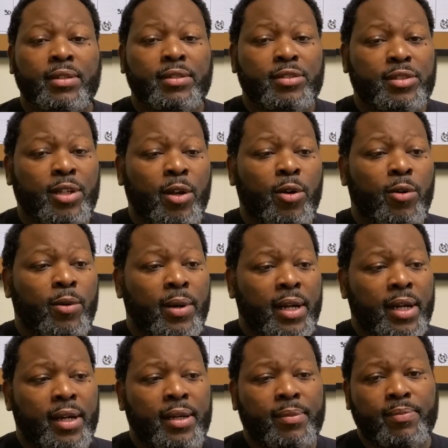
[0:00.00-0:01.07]

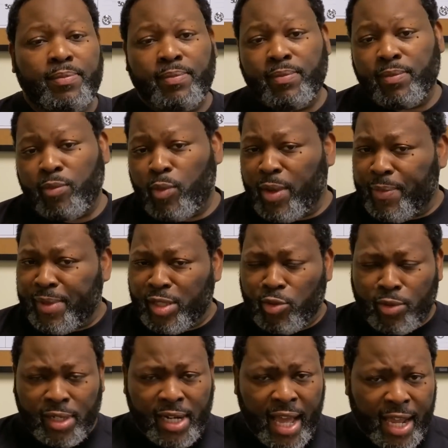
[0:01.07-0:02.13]
So we've been
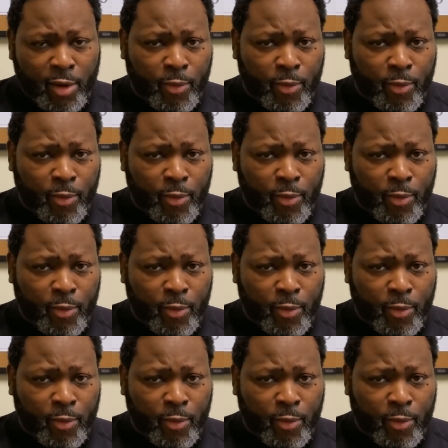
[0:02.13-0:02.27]
doing a lot